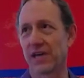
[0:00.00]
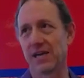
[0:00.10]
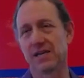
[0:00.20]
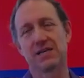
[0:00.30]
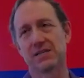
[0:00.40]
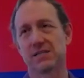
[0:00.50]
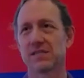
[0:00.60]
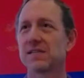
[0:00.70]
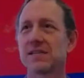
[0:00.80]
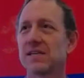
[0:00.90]

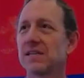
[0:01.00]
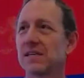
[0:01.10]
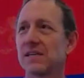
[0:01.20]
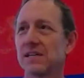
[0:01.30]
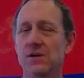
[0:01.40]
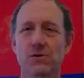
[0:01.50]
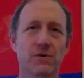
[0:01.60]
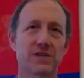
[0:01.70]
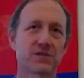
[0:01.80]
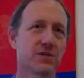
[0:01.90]
And you'll
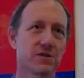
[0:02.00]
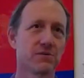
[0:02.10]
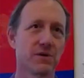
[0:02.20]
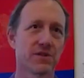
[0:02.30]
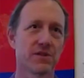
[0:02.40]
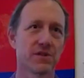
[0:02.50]
wrestle with